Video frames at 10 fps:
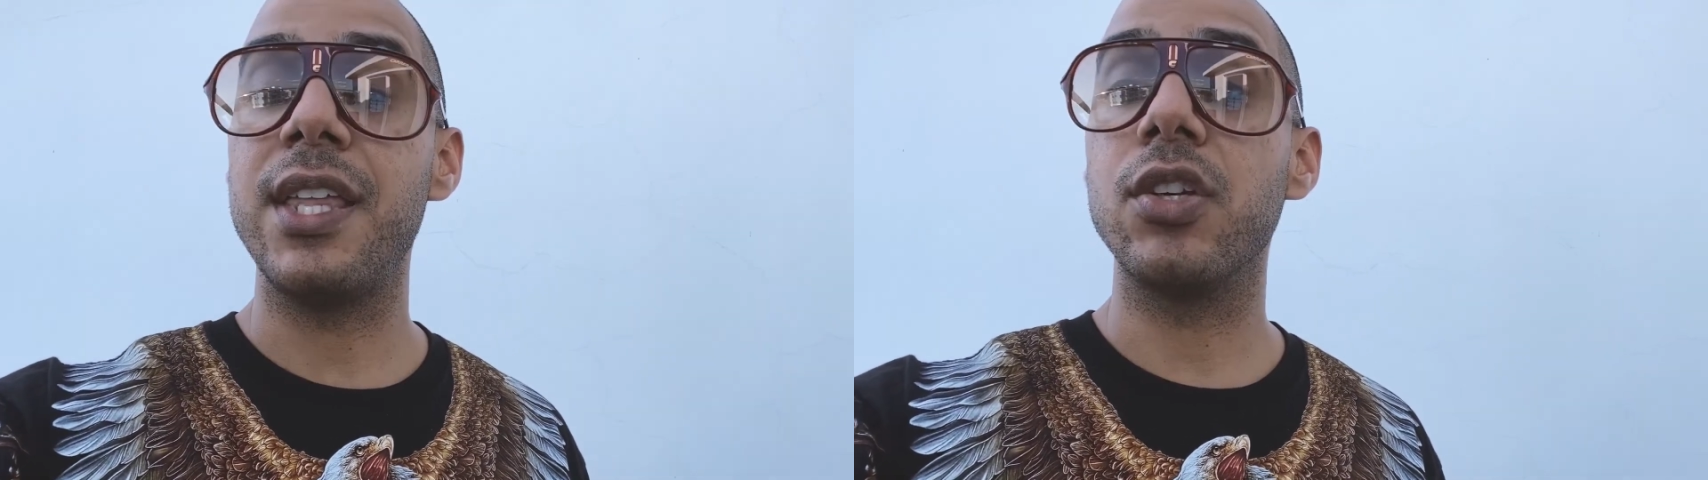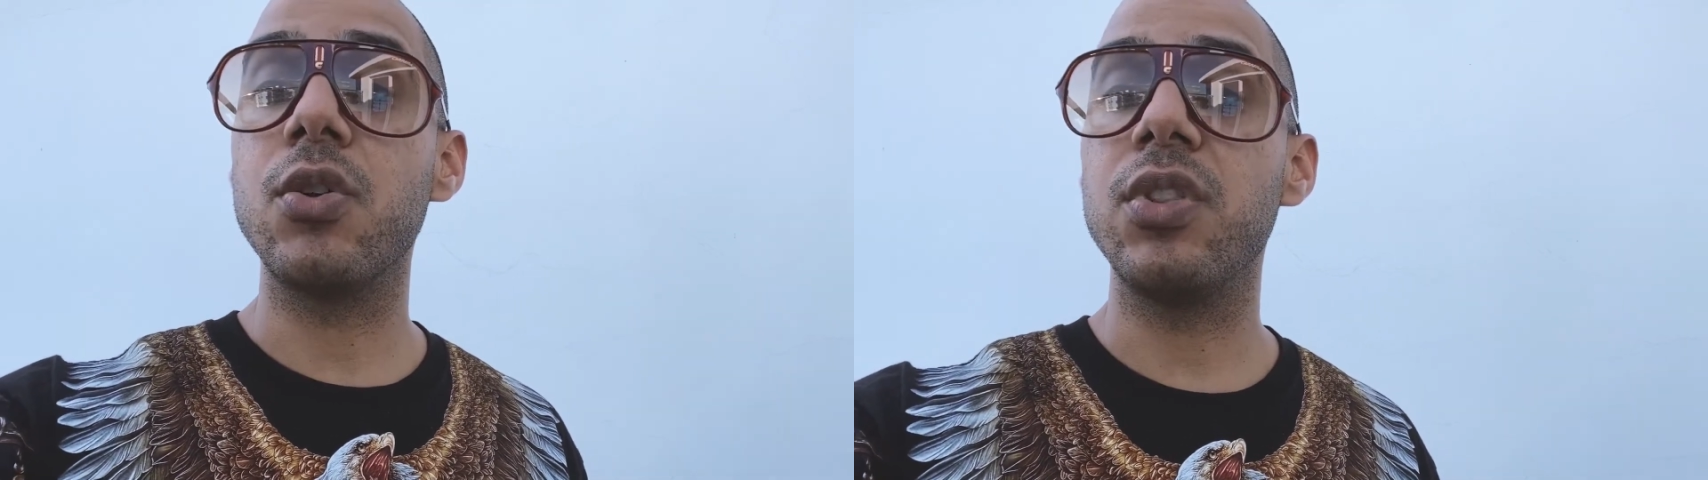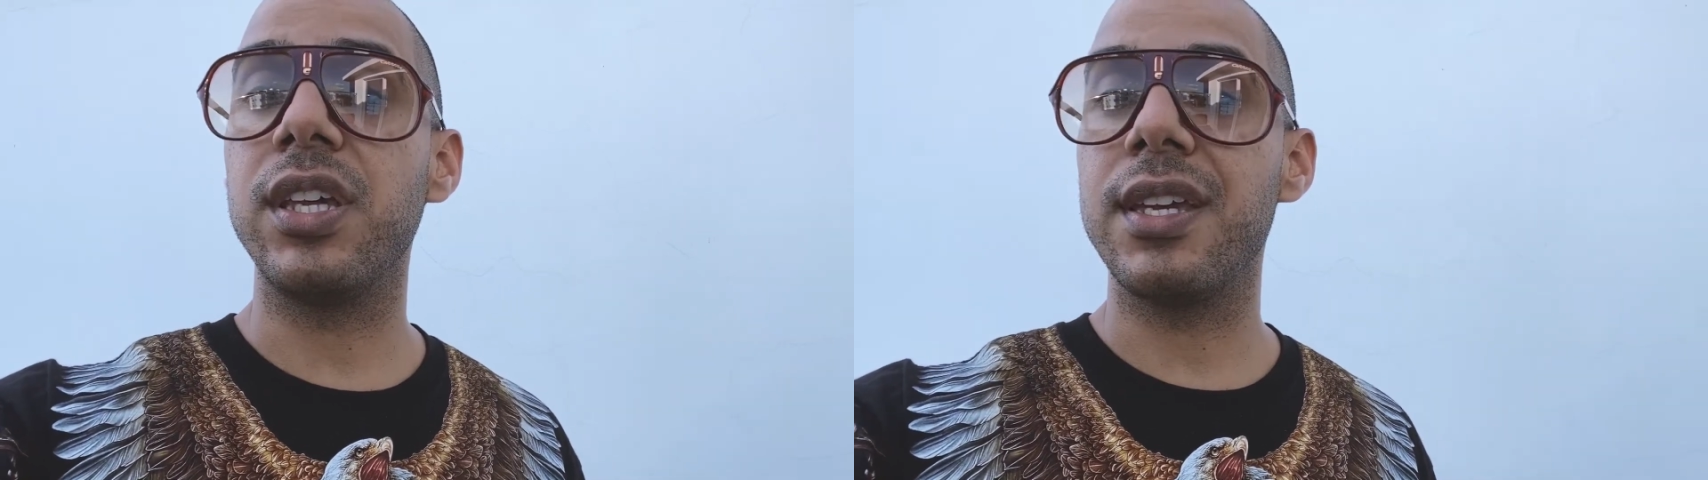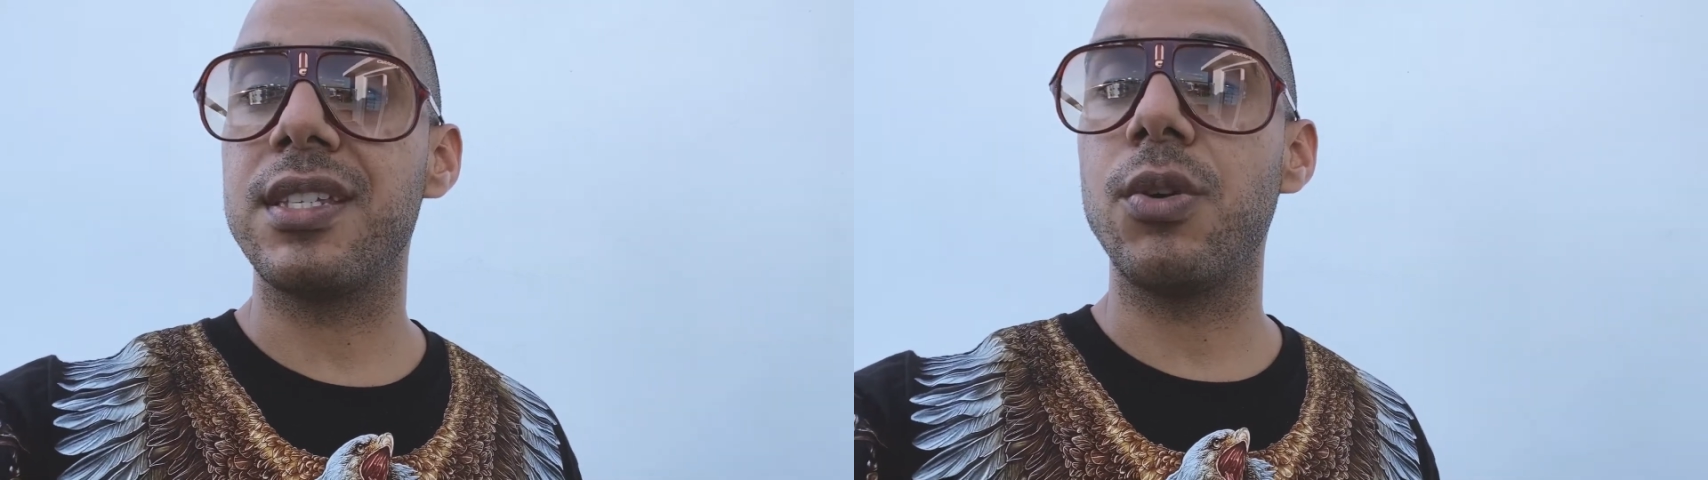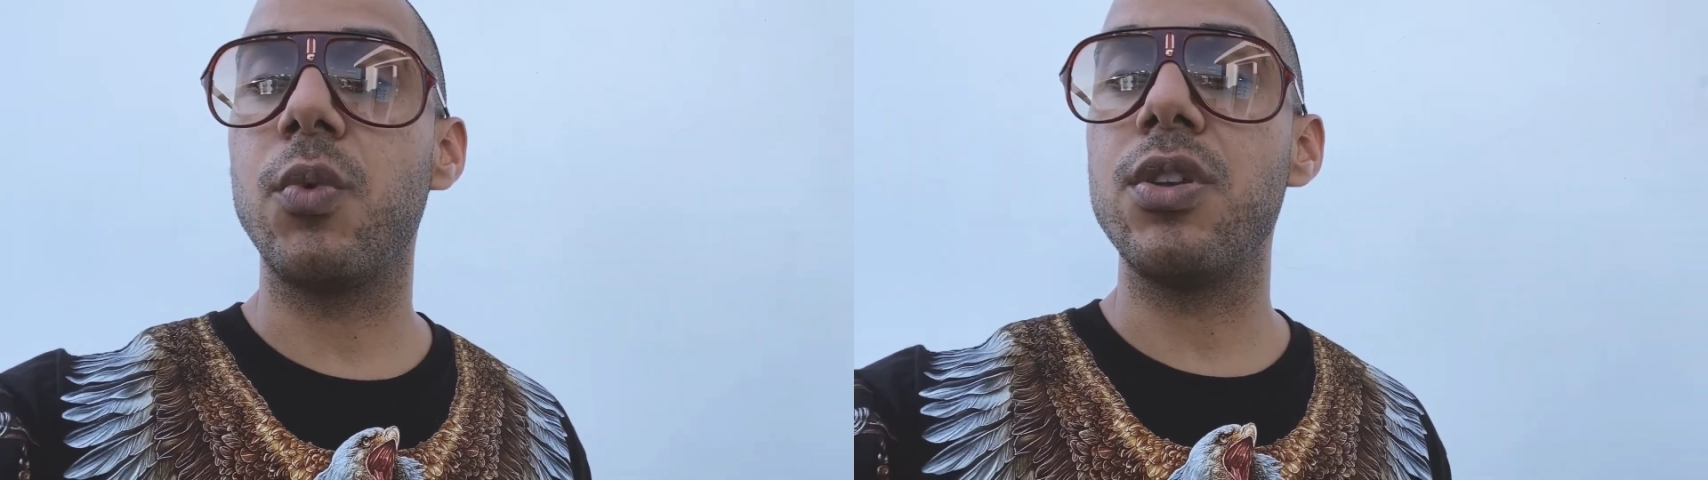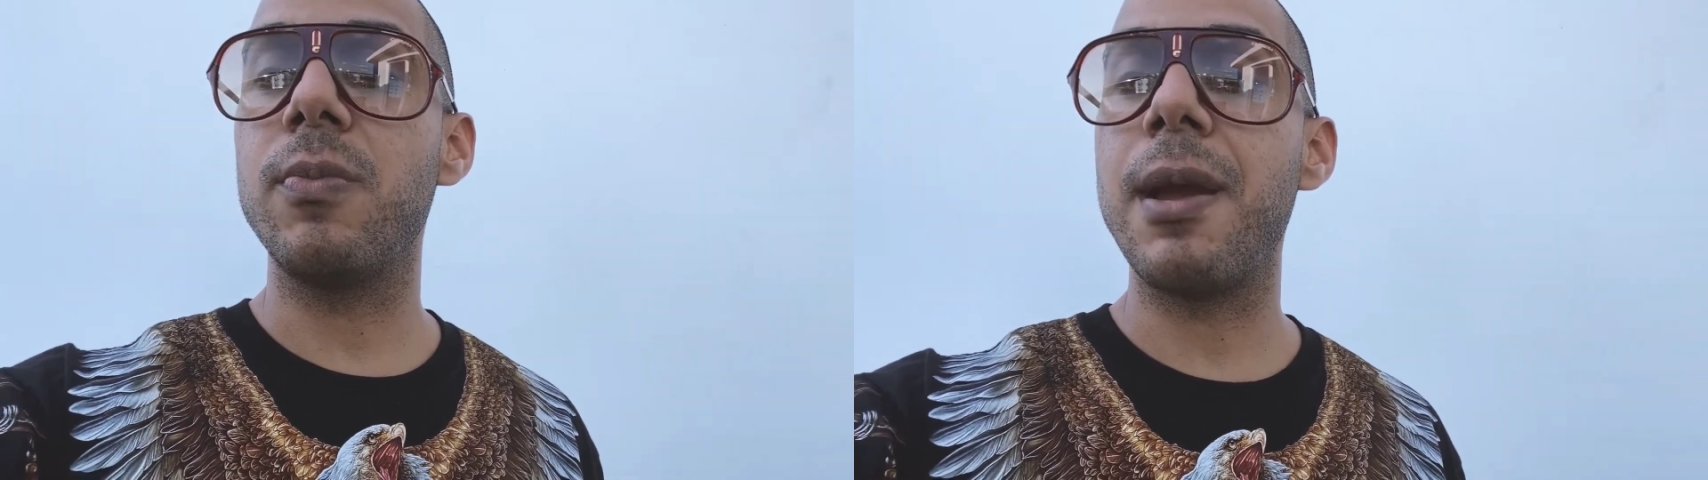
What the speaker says: And the cool thing is that when you buy